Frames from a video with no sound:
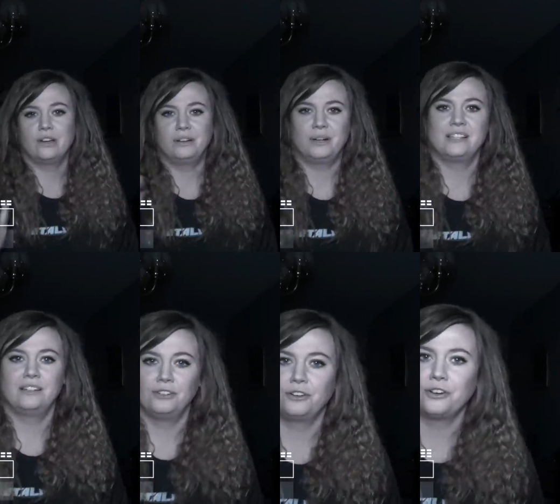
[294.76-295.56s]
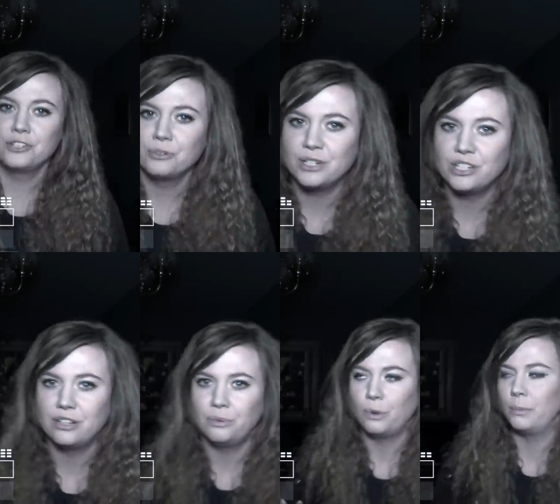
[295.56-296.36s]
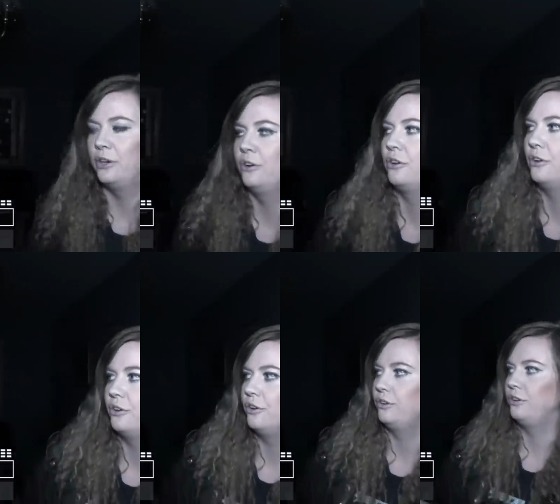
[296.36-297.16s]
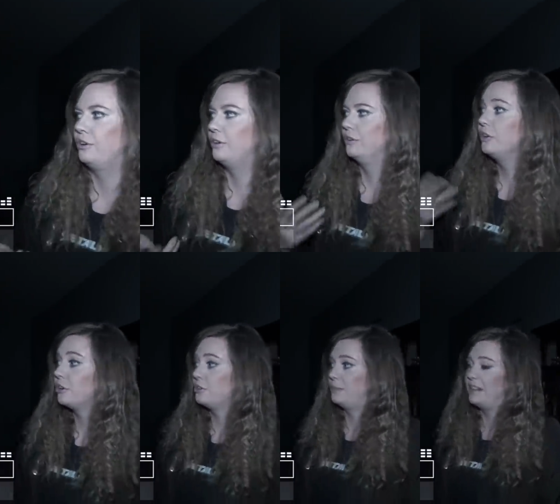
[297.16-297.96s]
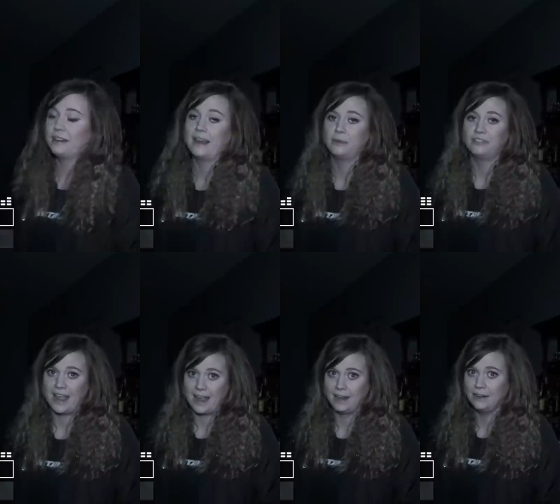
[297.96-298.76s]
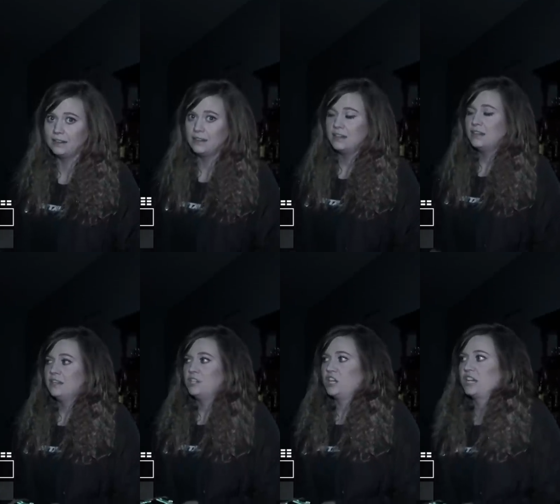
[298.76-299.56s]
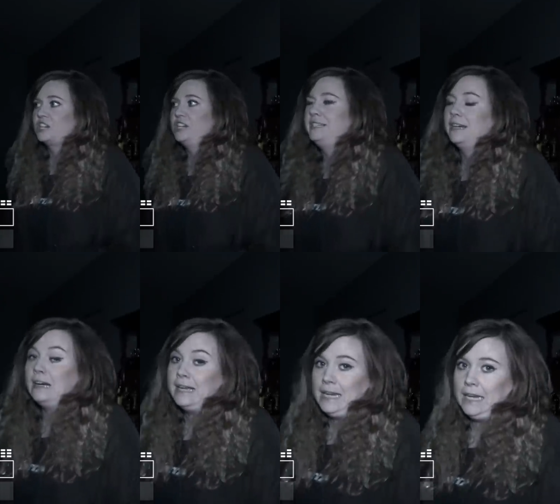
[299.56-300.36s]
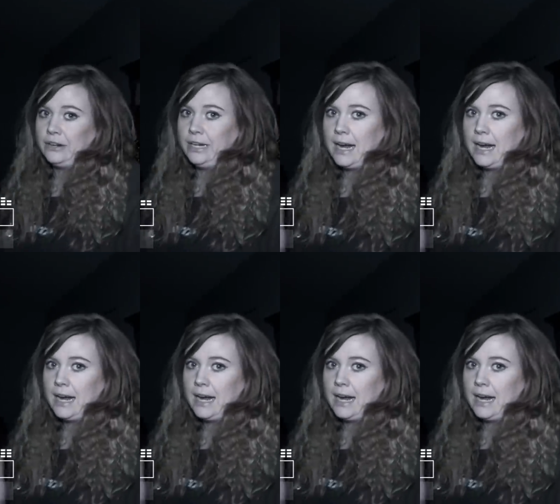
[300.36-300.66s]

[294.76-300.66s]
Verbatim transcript: to our resident ghost, which is a woman who, who goes by the name of Ann. She actually died here in